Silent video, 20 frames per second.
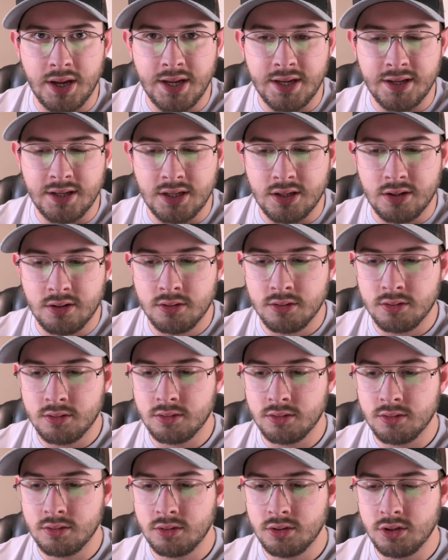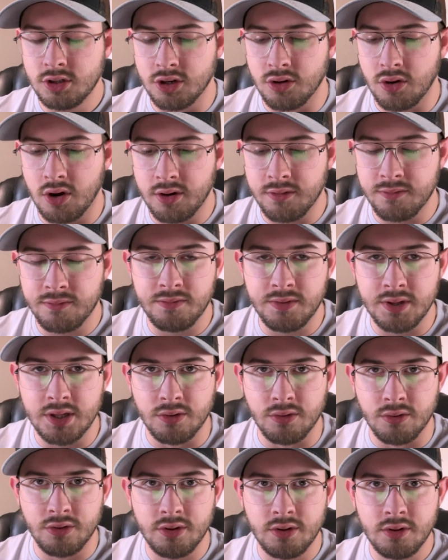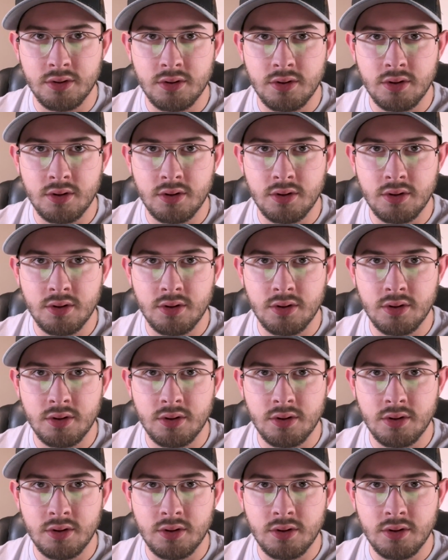on a field,